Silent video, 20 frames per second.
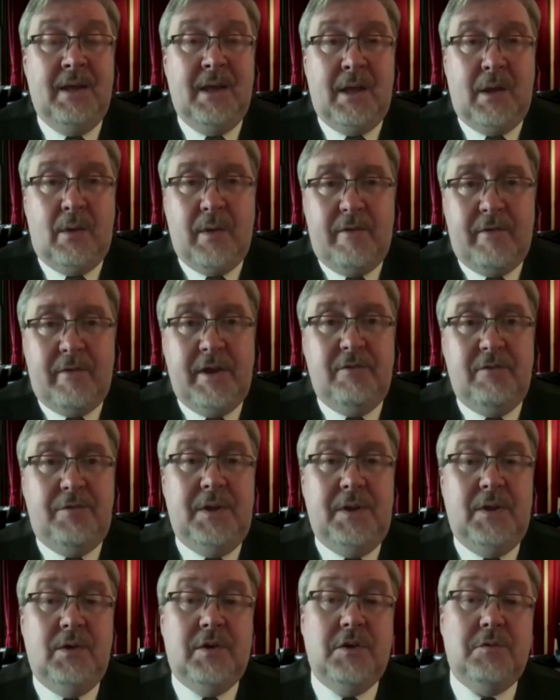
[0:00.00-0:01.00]
However, if
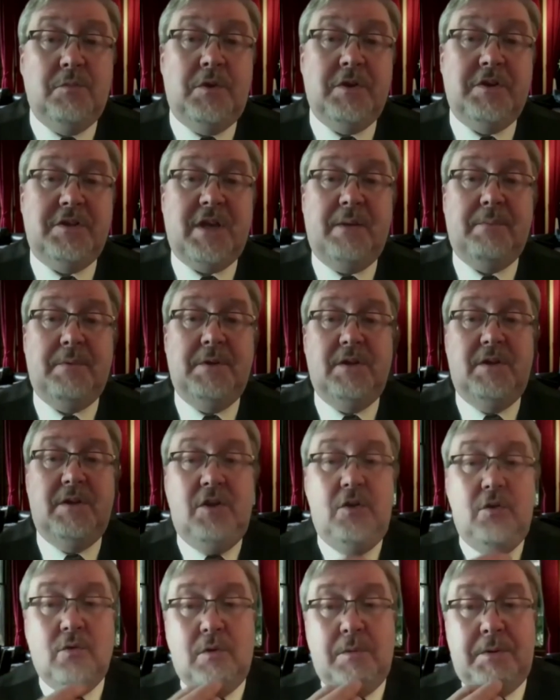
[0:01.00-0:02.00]
we look at what has happened in
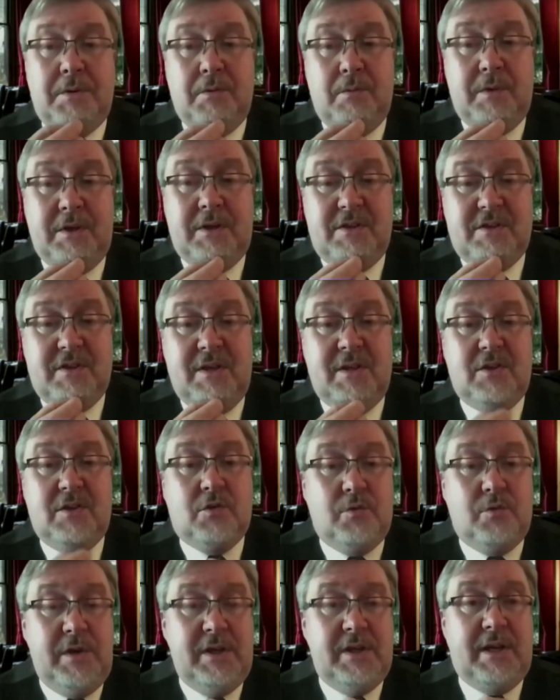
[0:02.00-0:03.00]
Europe, we can see the
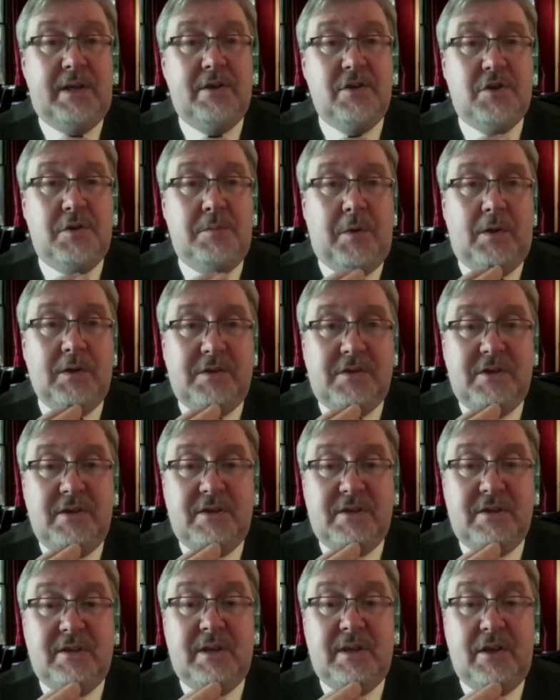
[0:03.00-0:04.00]
green energy
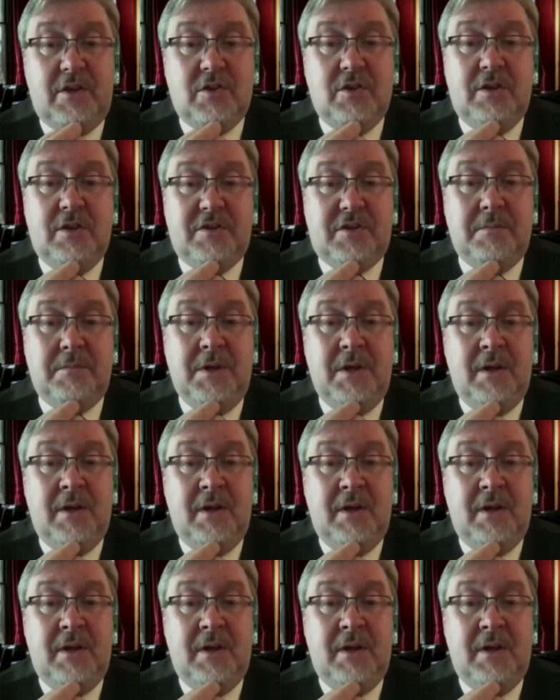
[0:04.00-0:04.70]
policies and nationalism